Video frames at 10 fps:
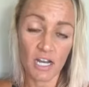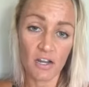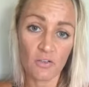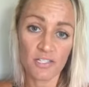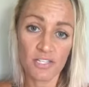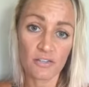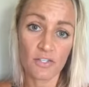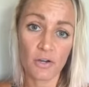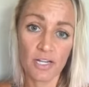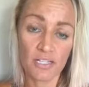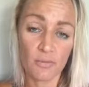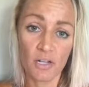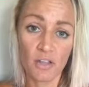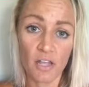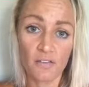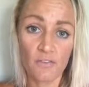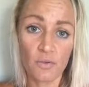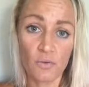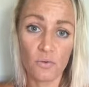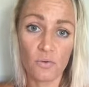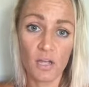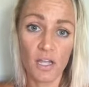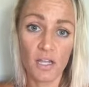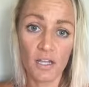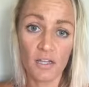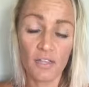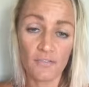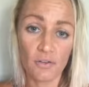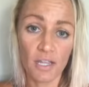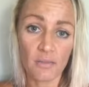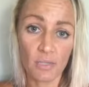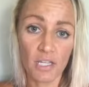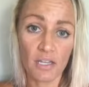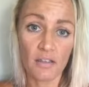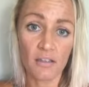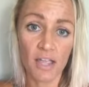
And I know this sounds crazy, but a lot of you, if you're like me,